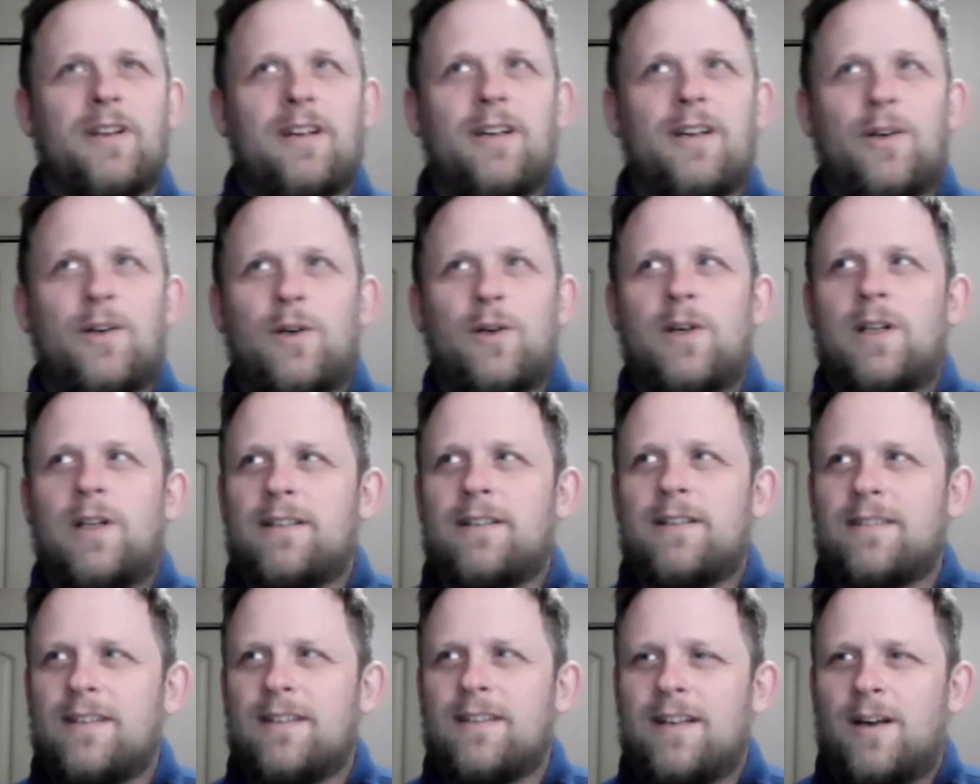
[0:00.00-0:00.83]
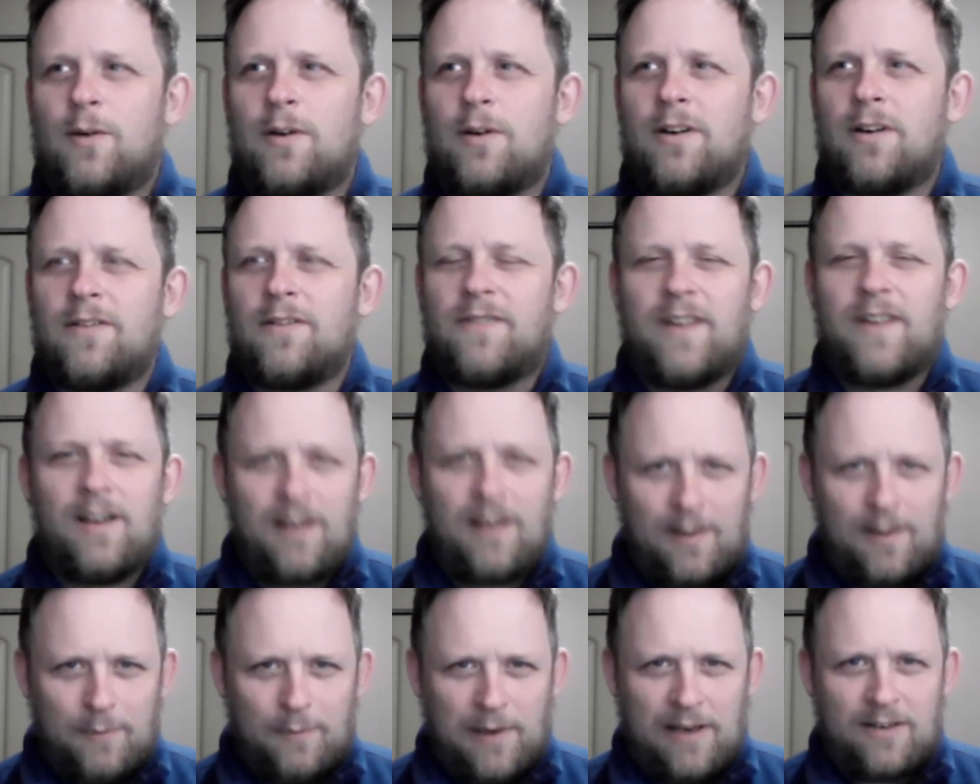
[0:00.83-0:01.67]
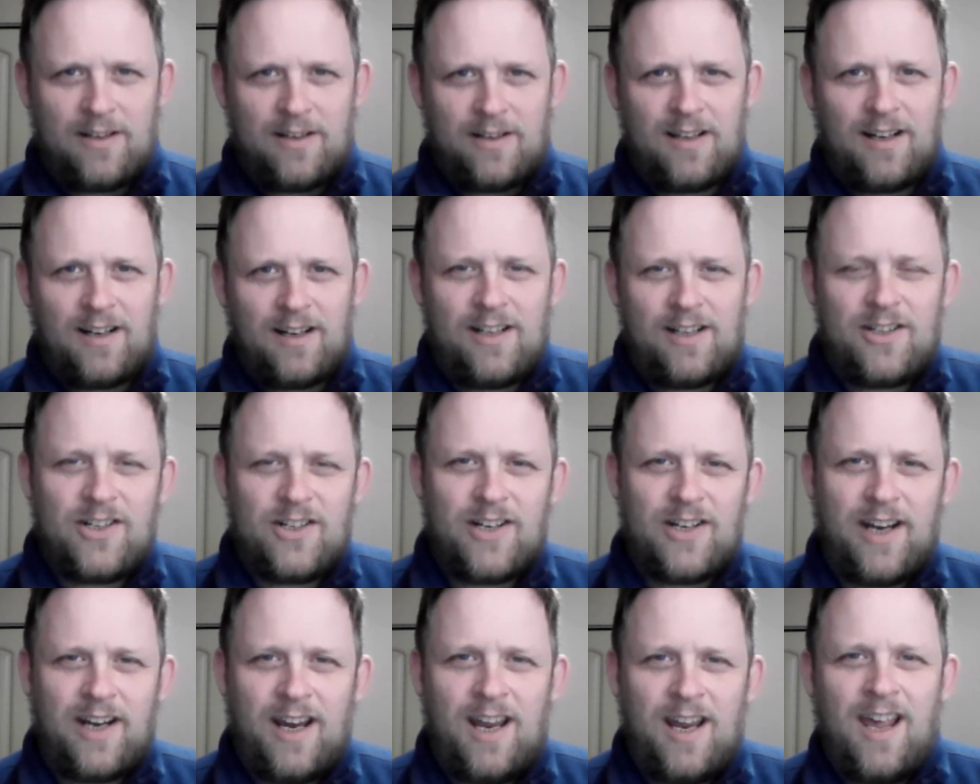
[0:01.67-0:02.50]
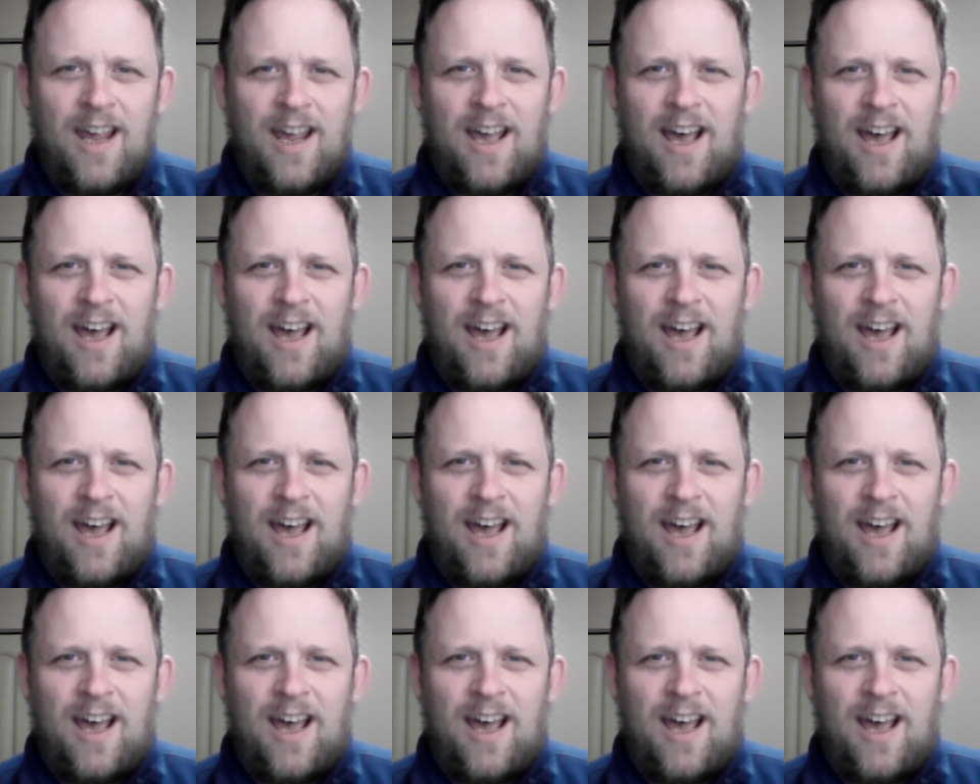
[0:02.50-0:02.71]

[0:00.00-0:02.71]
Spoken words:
really cool. I wonder if they'll let me into the country.